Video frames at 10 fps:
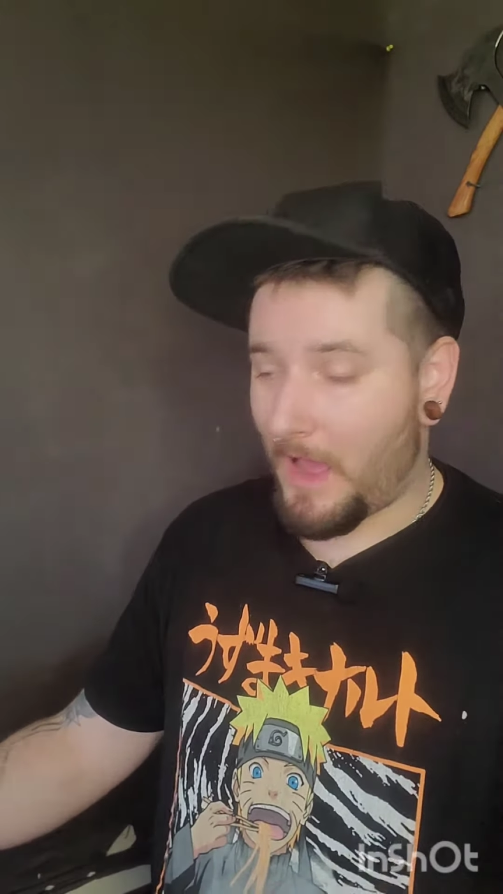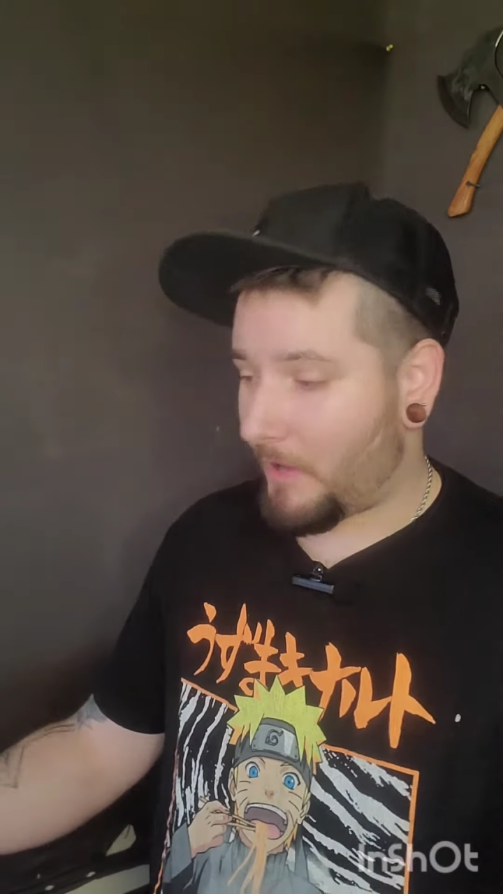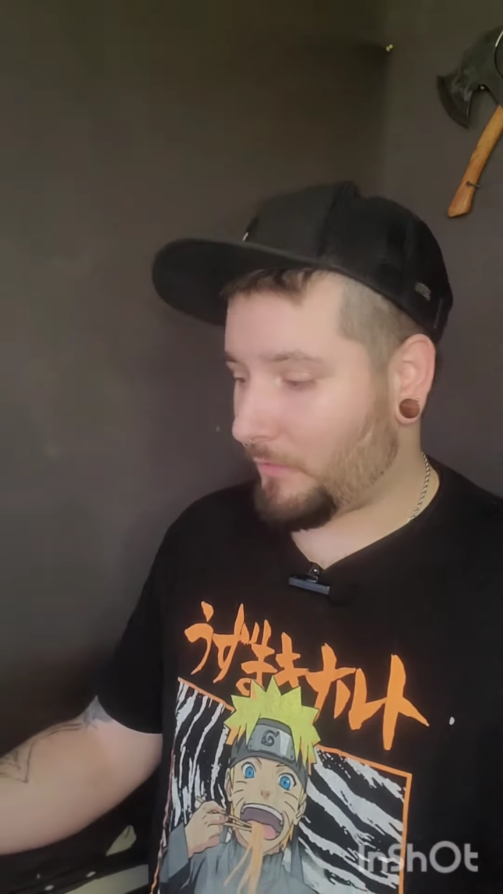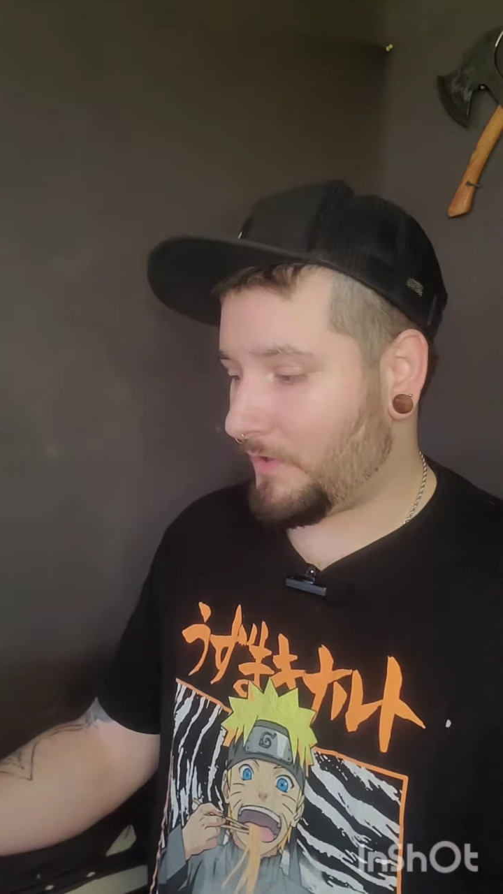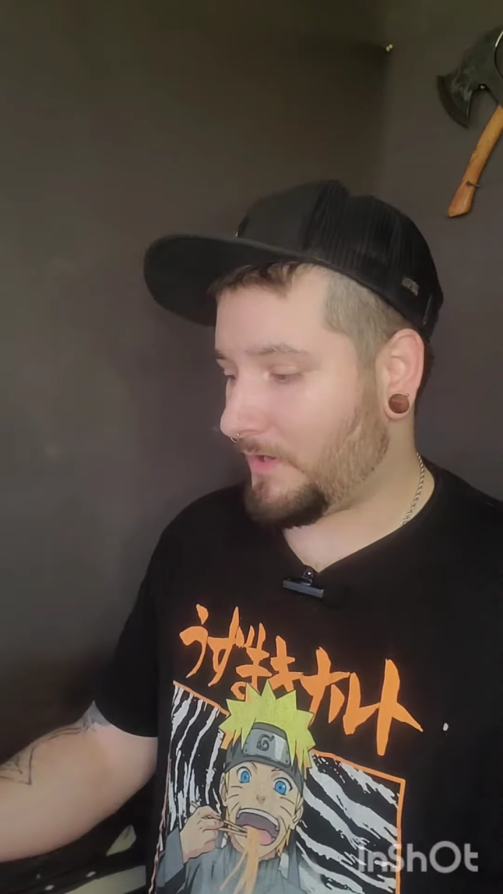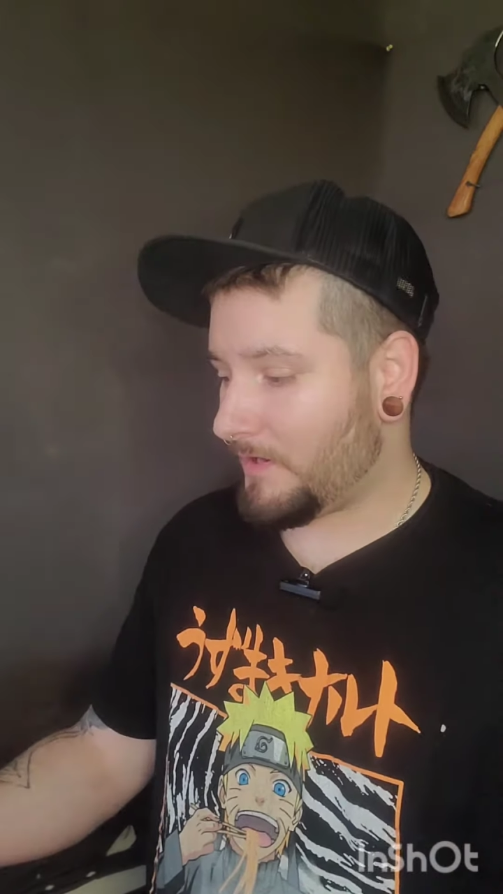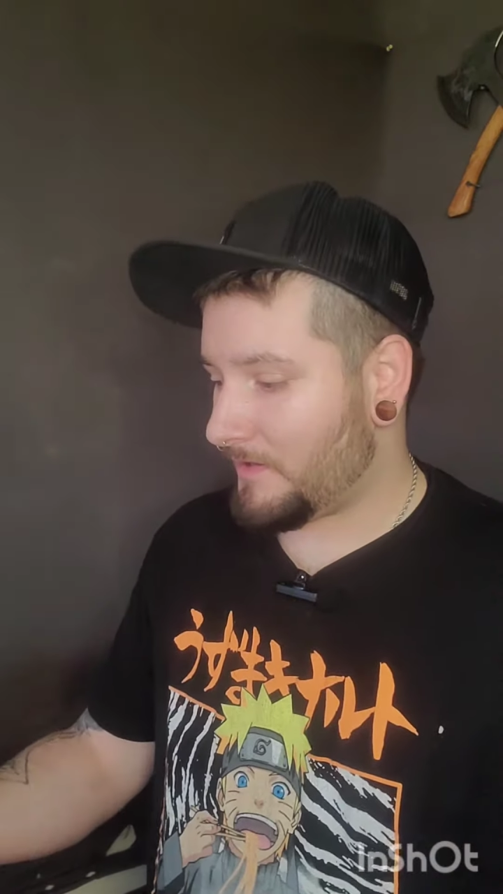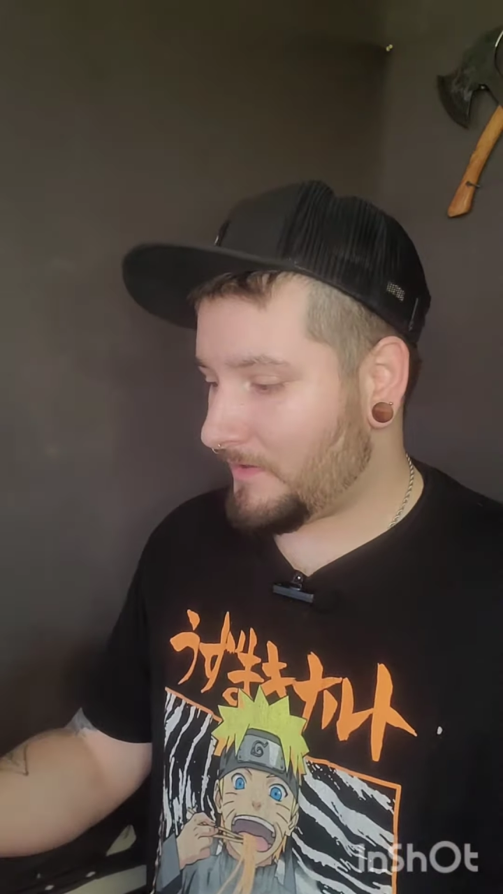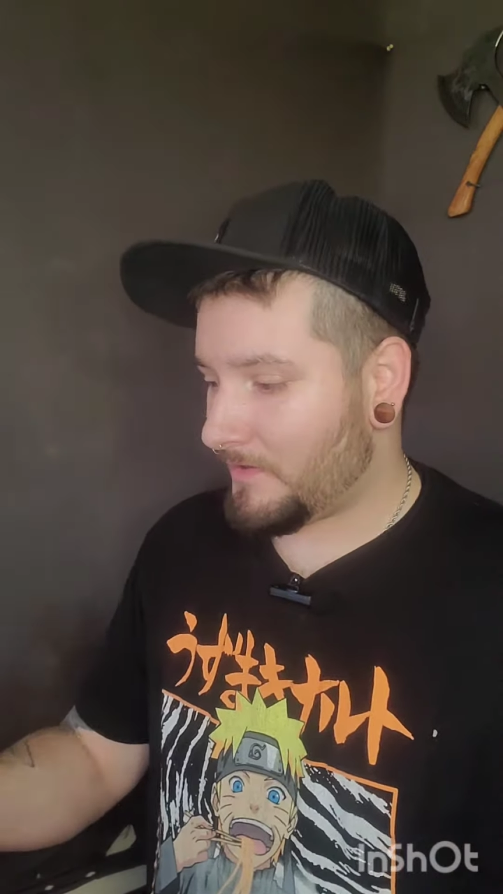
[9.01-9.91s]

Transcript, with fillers: our